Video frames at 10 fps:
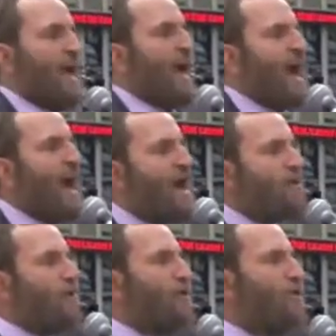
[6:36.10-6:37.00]
how
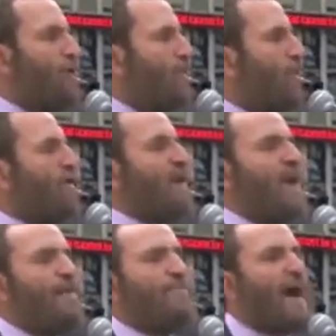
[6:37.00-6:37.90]
could you support
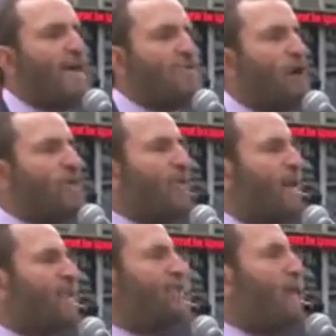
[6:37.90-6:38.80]
Hamas over
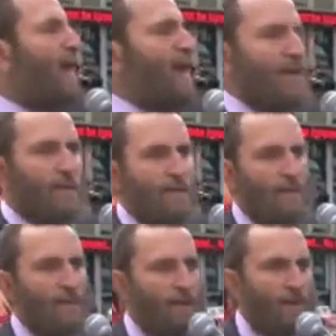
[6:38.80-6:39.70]
Israel
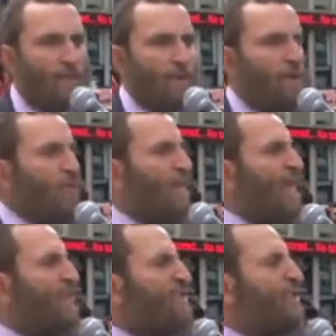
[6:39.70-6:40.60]
when
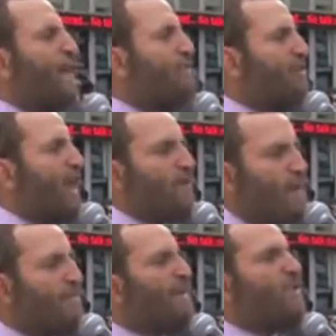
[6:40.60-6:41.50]
they subject
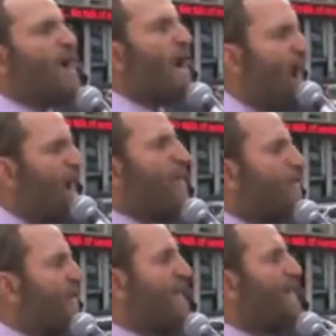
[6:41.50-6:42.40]
women to
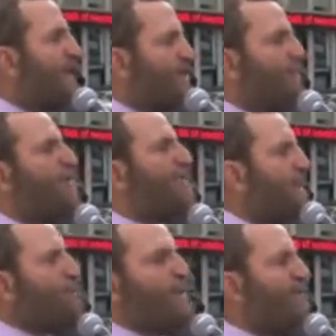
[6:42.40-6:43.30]
honor killings for
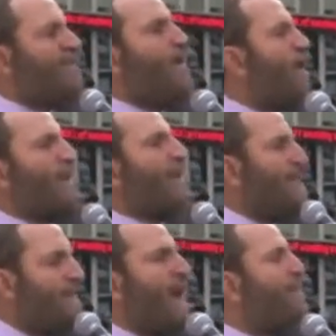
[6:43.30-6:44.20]
simply falling
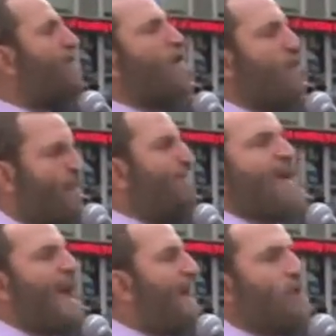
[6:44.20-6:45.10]
in love with a
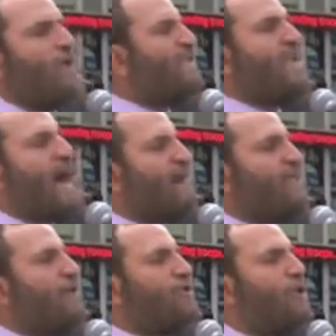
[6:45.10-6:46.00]
man who is not of
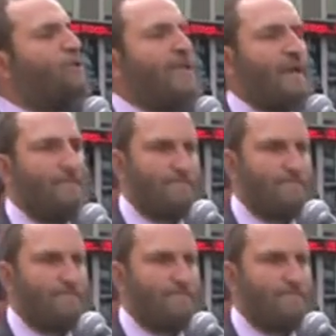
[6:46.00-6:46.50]
their choosing?